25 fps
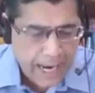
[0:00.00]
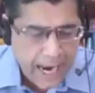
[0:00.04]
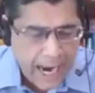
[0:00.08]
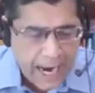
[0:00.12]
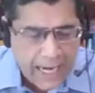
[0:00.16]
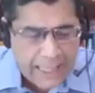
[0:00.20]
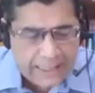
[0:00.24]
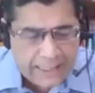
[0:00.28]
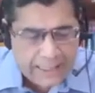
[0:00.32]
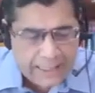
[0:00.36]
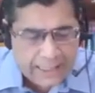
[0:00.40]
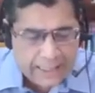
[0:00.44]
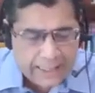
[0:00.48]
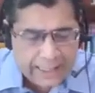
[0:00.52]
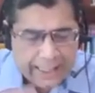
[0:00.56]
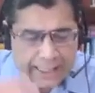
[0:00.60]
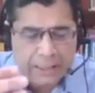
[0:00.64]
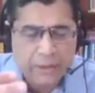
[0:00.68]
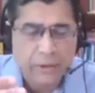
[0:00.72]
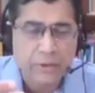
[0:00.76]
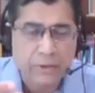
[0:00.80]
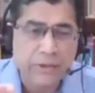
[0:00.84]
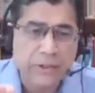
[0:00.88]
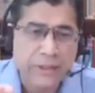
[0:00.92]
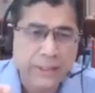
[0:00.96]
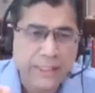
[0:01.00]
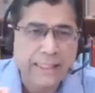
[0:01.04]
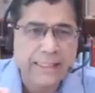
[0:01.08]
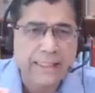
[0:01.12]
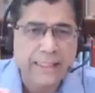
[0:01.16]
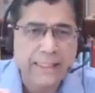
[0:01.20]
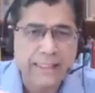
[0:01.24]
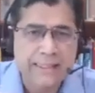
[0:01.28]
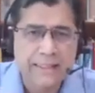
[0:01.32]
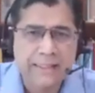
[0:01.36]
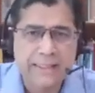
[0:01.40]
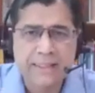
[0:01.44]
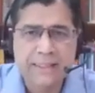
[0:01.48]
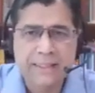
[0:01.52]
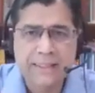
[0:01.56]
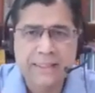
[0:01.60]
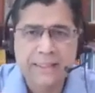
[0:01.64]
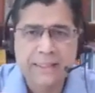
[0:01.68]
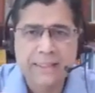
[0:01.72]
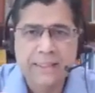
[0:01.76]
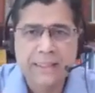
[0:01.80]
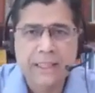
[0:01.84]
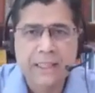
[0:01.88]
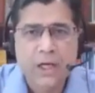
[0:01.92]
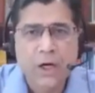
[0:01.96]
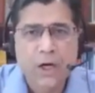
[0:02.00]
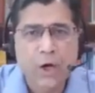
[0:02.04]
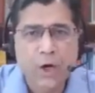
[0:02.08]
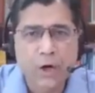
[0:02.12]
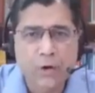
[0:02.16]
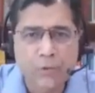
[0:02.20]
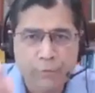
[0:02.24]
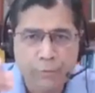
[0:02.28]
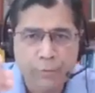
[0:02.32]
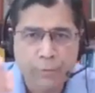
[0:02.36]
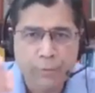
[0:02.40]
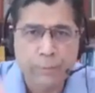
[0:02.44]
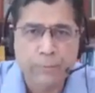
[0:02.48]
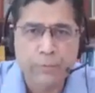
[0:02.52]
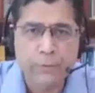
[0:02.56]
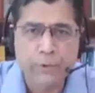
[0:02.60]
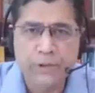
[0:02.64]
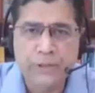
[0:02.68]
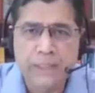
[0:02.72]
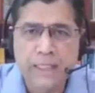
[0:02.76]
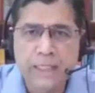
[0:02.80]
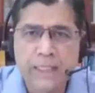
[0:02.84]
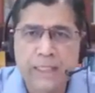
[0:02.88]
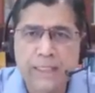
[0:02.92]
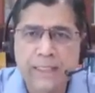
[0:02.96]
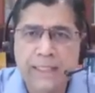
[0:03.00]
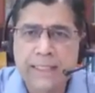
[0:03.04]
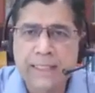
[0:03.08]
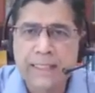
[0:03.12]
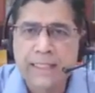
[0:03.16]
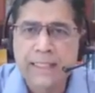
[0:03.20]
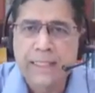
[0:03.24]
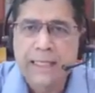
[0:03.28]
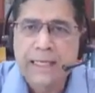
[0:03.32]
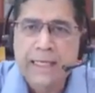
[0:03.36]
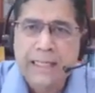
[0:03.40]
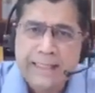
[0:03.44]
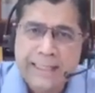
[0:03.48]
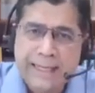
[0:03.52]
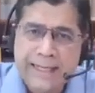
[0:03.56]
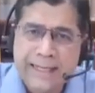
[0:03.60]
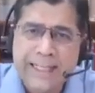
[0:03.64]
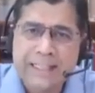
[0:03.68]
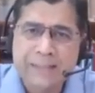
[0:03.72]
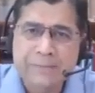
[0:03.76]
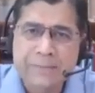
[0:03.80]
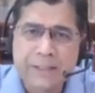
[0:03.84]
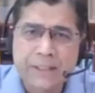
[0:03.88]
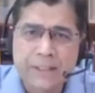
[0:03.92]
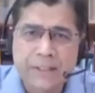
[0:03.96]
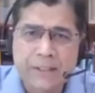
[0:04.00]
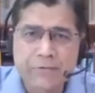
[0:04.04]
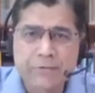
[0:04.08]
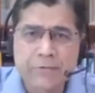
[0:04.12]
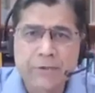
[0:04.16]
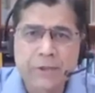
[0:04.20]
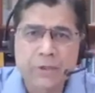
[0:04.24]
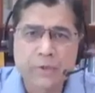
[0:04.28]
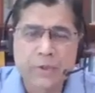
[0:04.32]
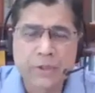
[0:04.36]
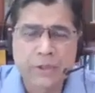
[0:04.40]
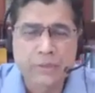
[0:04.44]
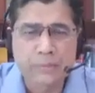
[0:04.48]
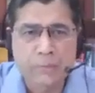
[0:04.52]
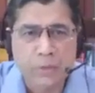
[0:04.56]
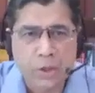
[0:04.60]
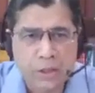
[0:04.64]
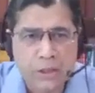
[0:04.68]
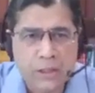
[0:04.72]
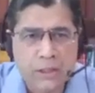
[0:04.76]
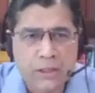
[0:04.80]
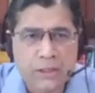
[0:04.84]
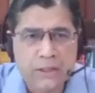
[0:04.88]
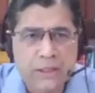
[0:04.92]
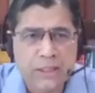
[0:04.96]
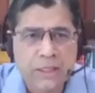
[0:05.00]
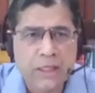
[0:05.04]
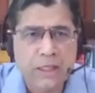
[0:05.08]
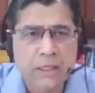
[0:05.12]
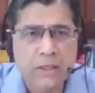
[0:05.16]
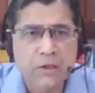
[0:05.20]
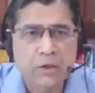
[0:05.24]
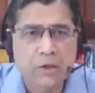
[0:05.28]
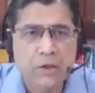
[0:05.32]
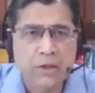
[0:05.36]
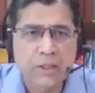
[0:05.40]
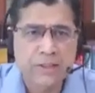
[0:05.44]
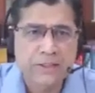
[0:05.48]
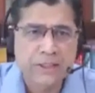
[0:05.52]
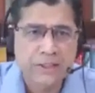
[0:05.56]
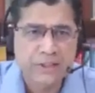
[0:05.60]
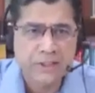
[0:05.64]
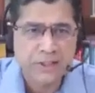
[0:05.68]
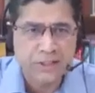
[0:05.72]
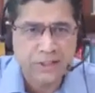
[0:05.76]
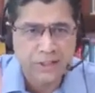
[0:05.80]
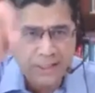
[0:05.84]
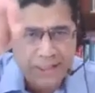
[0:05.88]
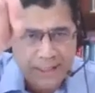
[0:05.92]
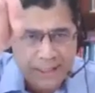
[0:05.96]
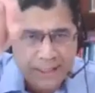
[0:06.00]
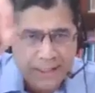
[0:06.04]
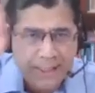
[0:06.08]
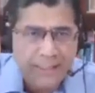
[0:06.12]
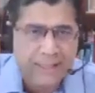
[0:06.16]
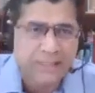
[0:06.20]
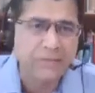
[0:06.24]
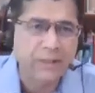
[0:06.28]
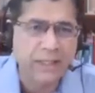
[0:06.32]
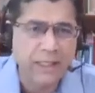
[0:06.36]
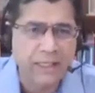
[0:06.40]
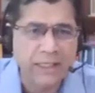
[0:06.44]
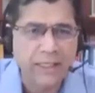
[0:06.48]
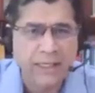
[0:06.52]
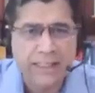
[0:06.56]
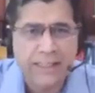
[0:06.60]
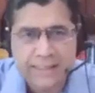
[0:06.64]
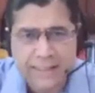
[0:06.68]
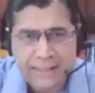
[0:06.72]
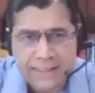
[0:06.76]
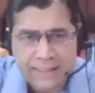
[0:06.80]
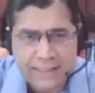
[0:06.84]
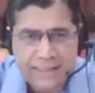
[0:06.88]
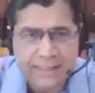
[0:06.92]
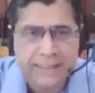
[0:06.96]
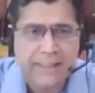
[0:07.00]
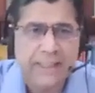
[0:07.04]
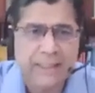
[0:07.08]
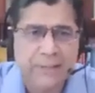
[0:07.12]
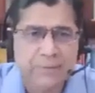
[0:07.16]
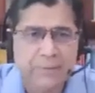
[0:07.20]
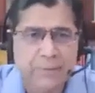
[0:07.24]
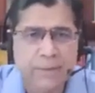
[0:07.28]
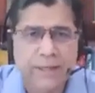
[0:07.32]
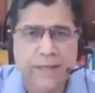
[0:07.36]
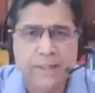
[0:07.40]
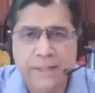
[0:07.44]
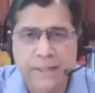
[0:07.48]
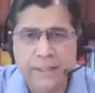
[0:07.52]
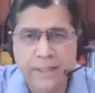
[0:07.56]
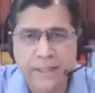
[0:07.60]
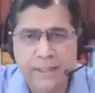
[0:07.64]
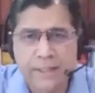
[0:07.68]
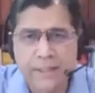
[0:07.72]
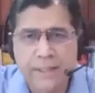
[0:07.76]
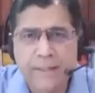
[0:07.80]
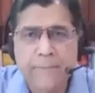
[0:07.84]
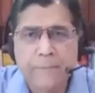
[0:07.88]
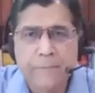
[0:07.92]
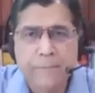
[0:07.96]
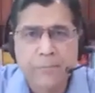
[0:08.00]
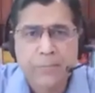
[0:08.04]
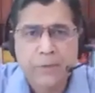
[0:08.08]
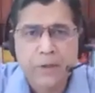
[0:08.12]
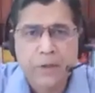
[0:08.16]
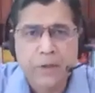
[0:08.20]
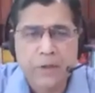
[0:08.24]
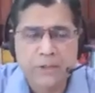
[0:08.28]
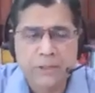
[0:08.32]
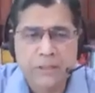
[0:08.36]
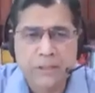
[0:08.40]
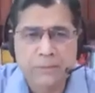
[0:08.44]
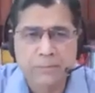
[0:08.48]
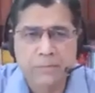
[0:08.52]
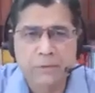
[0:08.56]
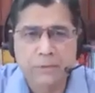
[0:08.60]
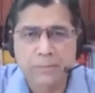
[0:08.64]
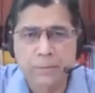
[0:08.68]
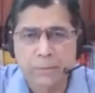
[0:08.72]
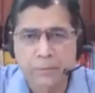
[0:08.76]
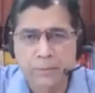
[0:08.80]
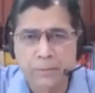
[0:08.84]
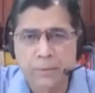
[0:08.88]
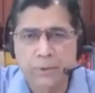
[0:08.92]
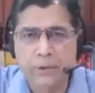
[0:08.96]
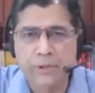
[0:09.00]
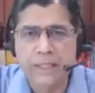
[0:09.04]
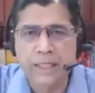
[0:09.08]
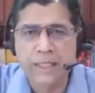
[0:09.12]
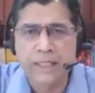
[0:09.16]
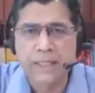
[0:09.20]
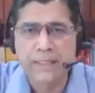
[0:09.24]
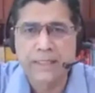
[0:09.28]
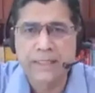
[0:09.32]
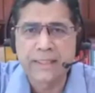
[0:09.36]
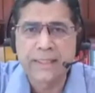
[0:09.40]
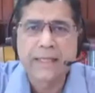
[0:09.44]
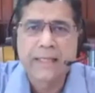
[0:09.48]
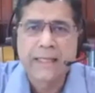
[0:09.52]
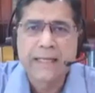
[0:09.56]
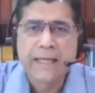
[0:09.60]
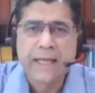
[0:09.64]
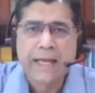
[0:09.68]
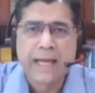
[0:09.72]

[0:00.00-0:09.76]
And they laid down 3 tests of proportionality that has been referred to in modern dental college. Justice Sikri has very nicely explained the concept of proportionality.